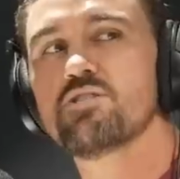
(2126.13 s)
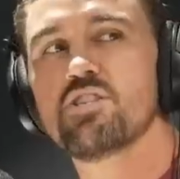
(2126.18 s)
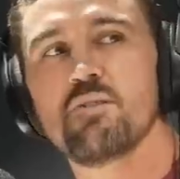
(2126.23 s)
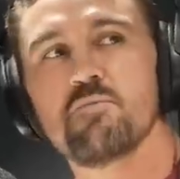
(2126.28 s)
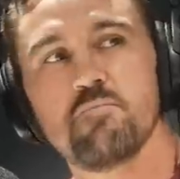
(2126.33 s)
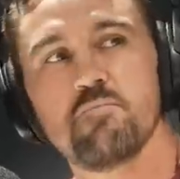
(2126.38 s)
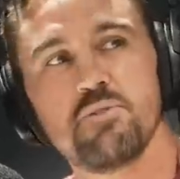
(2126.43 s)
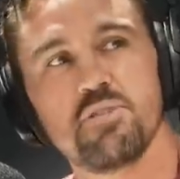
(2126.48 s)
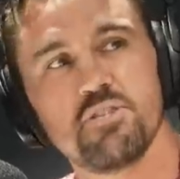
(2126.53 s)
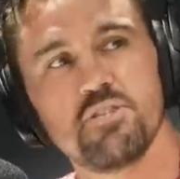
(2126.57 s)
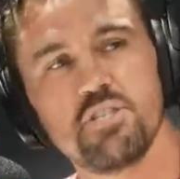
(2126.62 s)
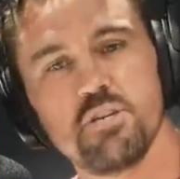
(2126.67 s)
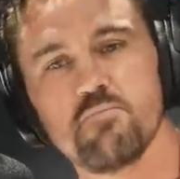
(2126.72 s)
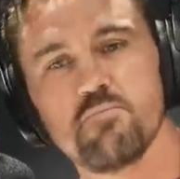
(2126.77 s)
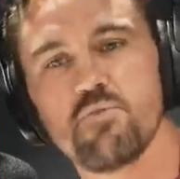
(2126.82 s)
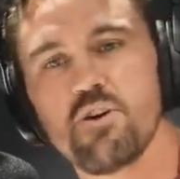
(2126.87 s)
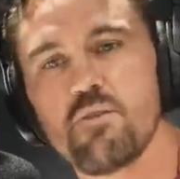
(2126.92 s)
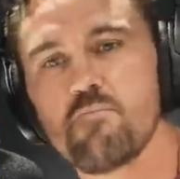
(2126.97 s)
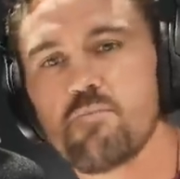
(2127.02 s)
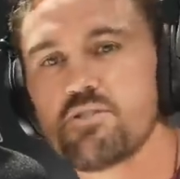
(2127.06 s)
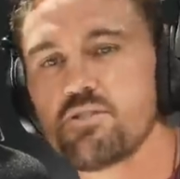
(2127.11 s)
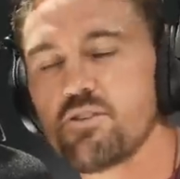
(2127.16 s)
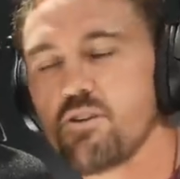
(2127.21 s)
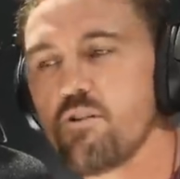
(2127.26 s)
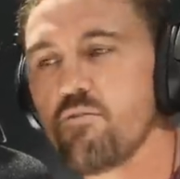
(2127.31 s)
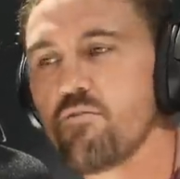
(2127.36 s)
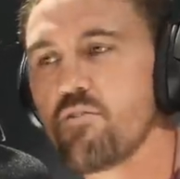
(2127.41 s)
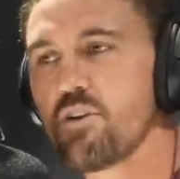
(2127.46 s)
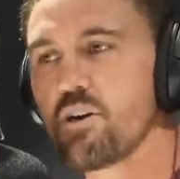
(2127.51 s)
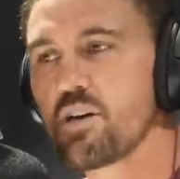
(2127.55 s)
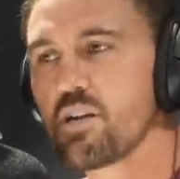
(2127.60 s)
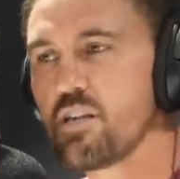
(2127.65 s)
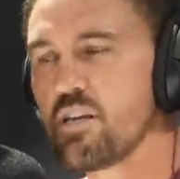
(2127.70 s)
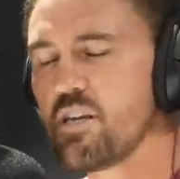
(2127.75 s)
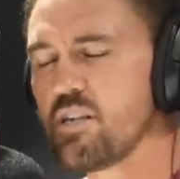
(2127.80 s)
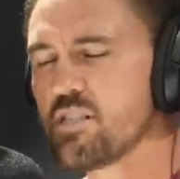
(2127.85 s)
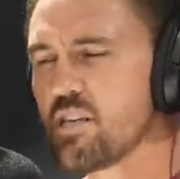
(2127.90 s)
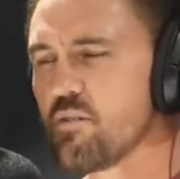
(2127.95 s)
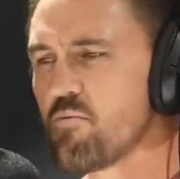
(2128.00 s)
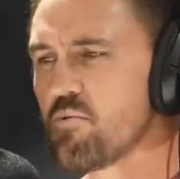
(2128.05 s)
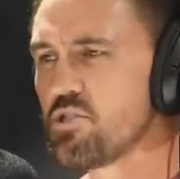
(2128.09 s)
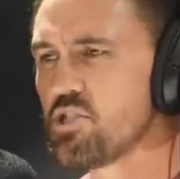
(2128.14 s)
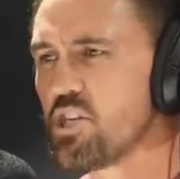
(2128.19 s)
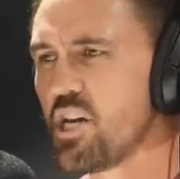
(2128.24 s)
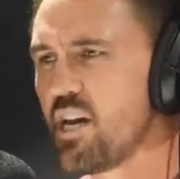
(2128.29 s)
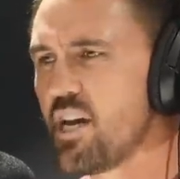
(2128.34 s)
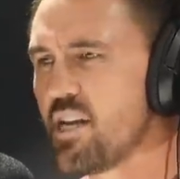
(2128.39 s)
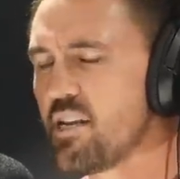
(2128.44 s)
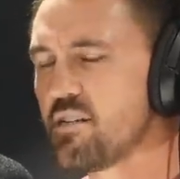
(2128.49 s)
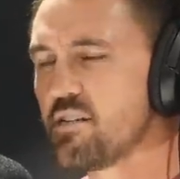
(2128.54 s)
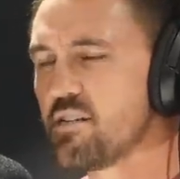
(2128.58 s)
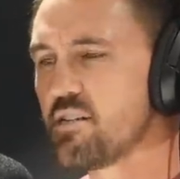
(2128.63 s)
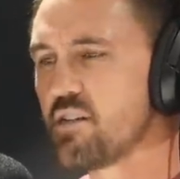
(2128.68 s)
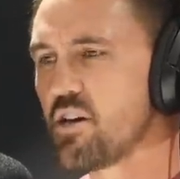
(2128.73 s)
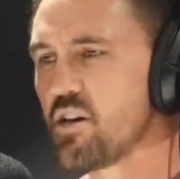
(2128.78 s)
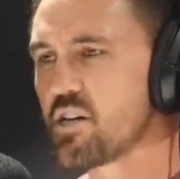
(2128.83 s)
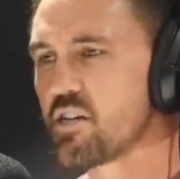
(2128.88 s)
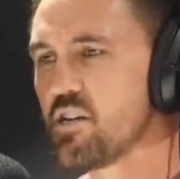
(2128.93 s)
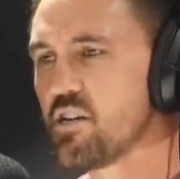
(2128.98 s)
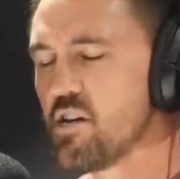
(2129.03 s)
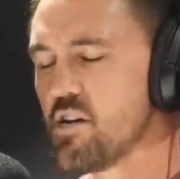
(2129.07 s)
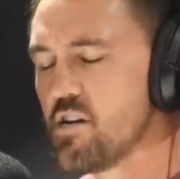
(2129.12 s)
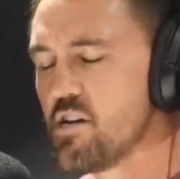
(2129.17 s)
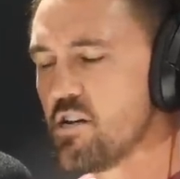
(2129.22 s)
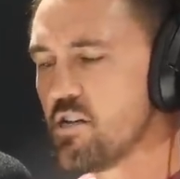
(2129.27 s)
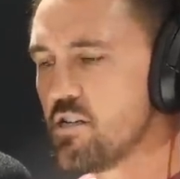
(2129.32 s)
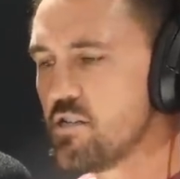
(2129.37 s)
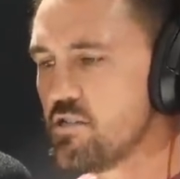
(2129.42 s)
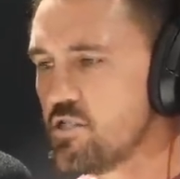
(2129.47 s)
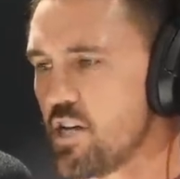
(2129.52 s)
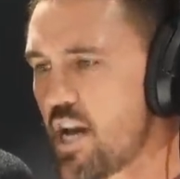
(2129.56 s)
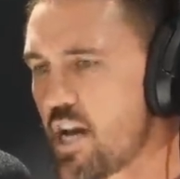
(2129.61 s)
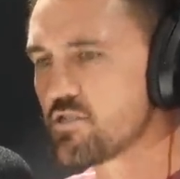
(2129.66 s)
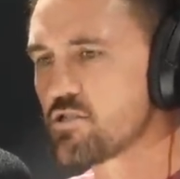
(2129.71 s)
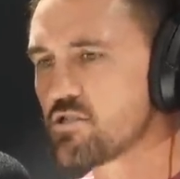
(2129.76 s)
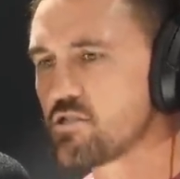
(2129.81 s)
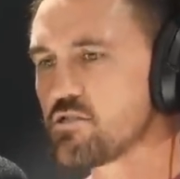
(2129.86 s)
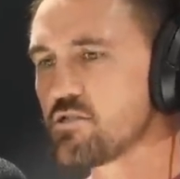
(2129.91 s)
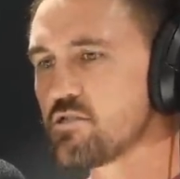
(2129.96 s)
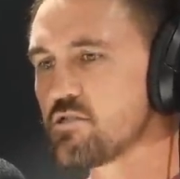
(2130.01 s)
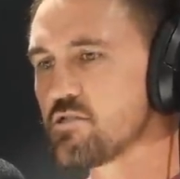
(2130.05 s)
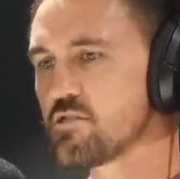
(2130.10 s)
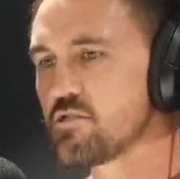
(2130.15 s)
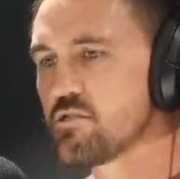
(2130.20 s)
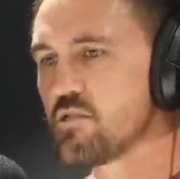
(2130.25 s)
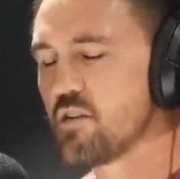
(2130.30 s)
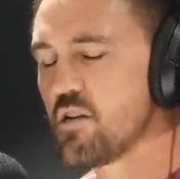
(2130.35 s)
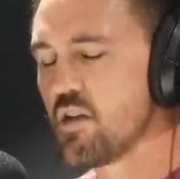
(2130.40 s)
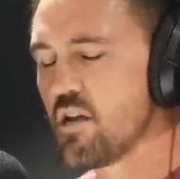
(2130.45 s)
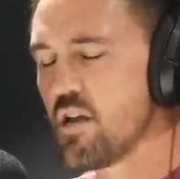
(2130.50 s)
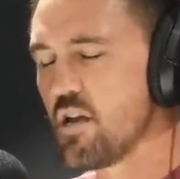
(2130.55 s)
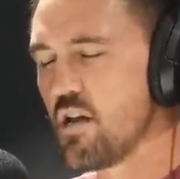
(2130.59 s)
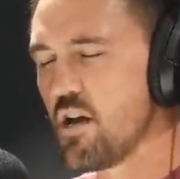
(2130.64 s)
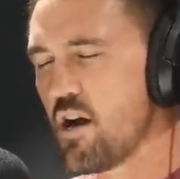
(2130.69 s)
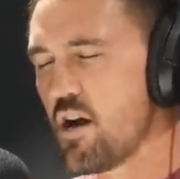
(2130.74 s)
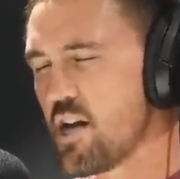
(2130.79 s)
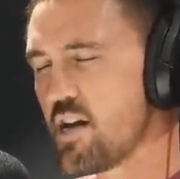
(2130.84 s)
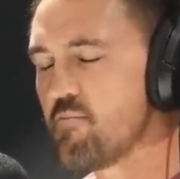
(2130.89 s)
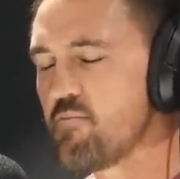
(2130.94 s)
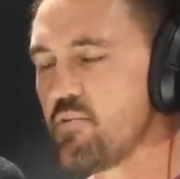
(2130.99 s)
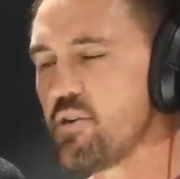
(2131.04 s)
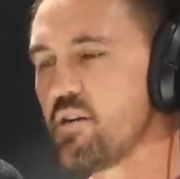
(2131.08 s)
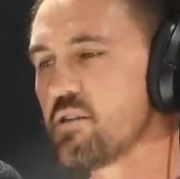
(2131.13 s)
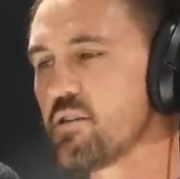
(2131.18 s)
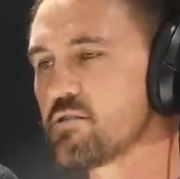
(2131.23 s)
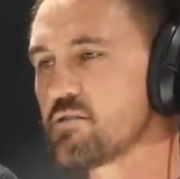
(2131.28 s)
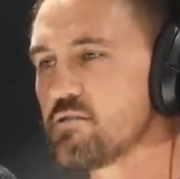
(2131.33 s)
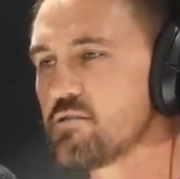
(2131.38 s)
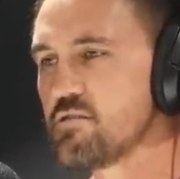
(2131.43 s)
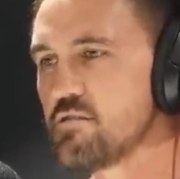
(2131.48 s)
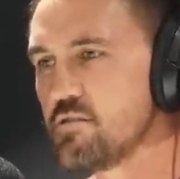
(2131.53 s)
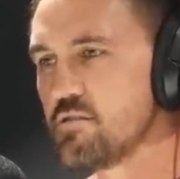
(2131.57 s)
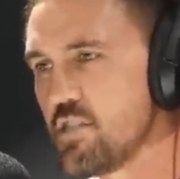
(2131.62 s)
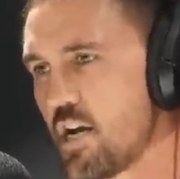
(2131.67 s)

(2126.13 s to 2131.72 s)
time I'm in the gym by myself and I can hear someone chanting like, "Yes, I am this.